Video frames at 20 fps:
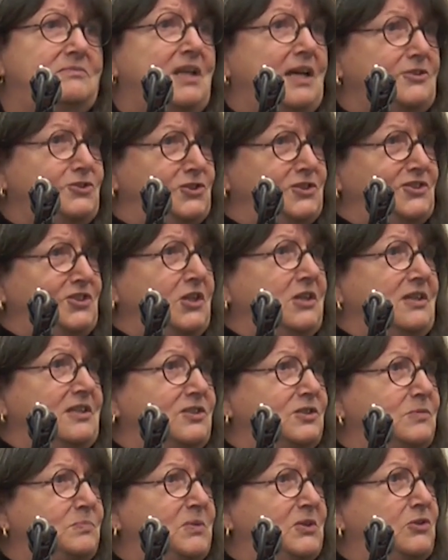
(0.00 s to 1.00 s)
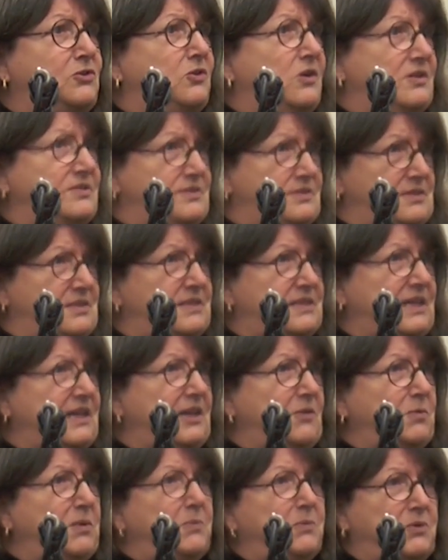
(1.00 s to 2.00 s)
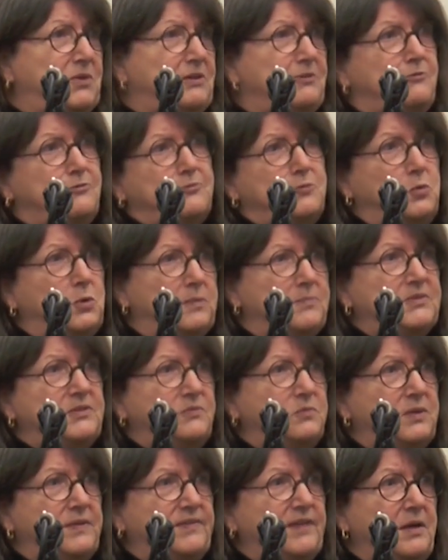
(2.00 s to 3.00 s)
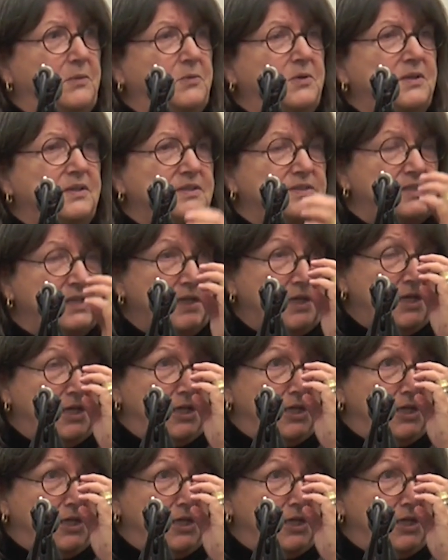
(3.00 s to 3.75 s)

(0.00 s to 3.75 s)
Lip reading: not just us, but across the state, we weren't informed of what that was.